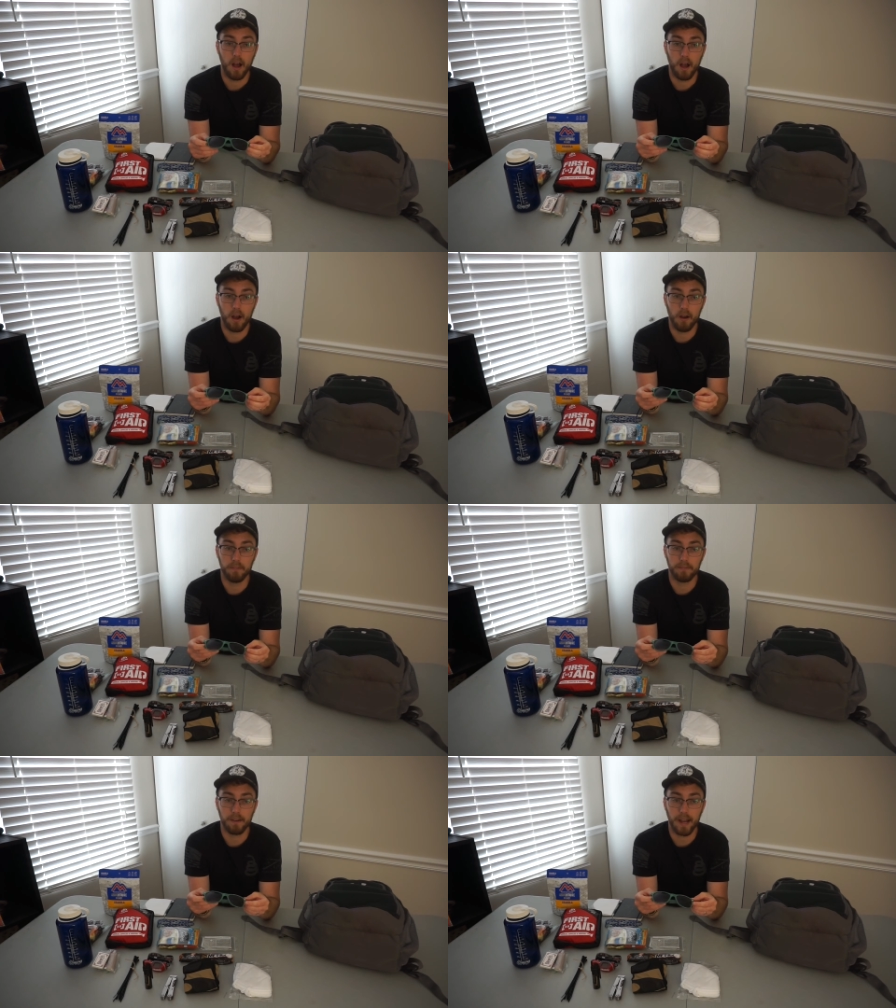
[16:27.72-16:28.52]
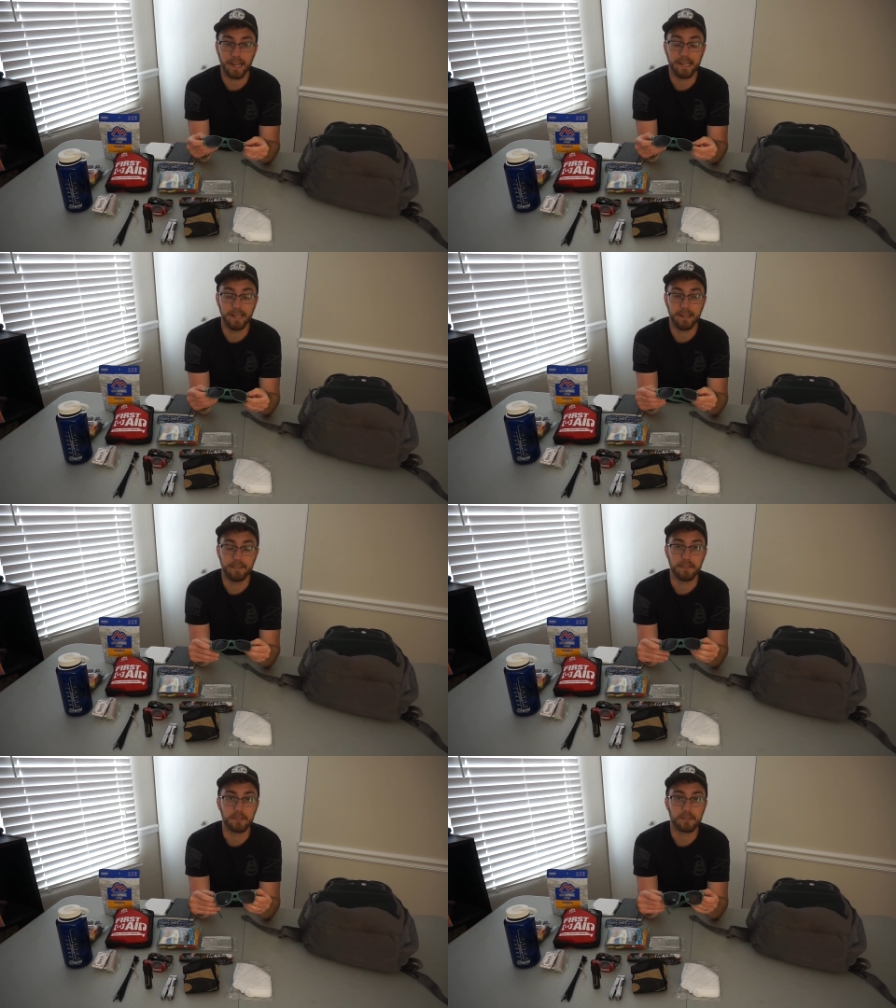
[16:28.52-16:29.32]
of hiking
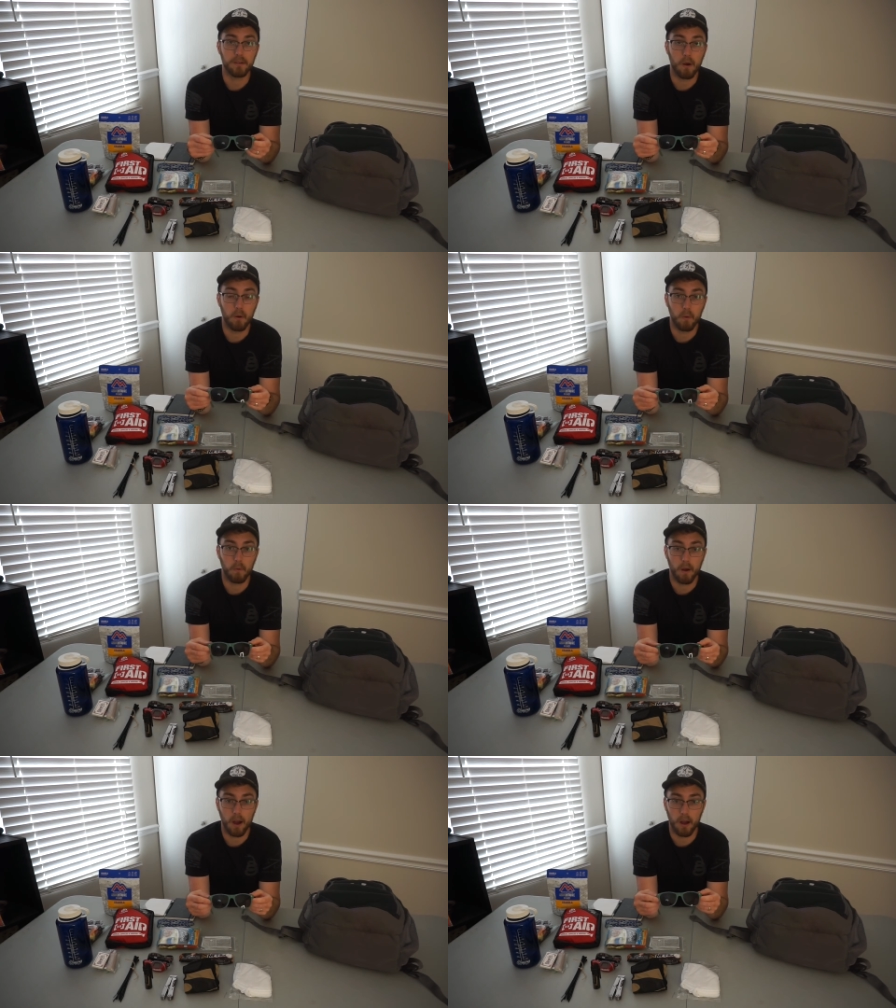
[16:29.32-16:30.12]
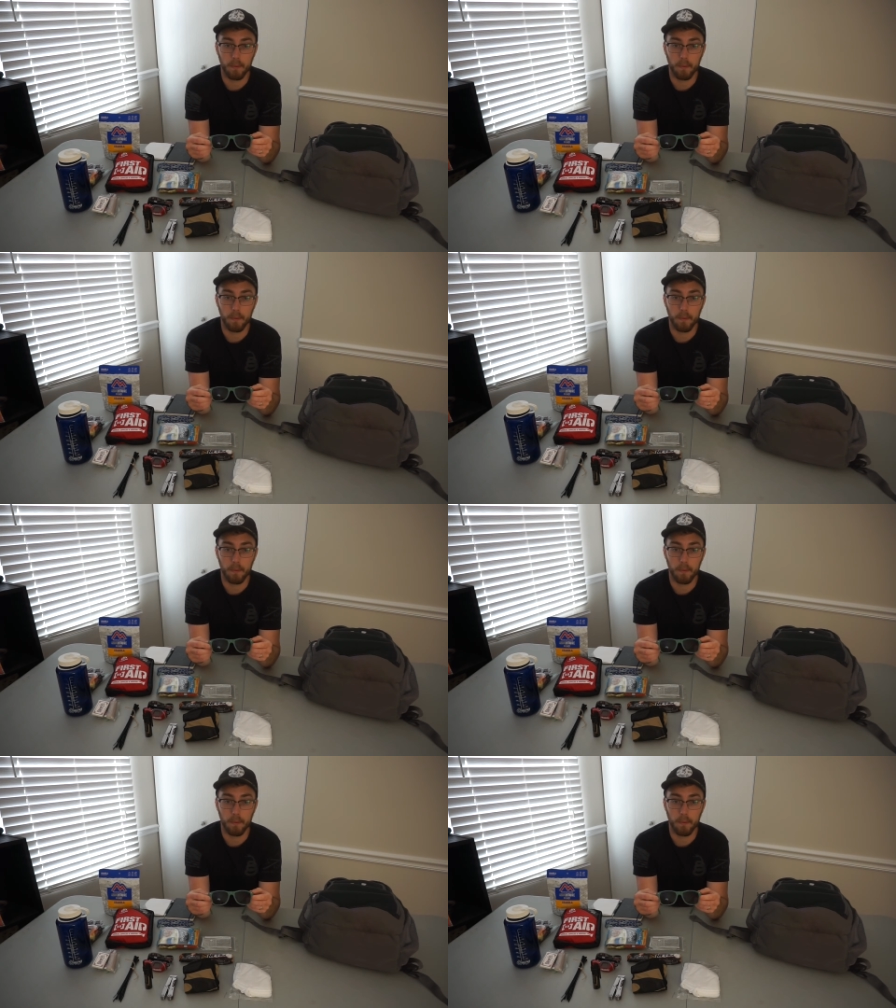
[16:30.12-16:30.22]
in the snow.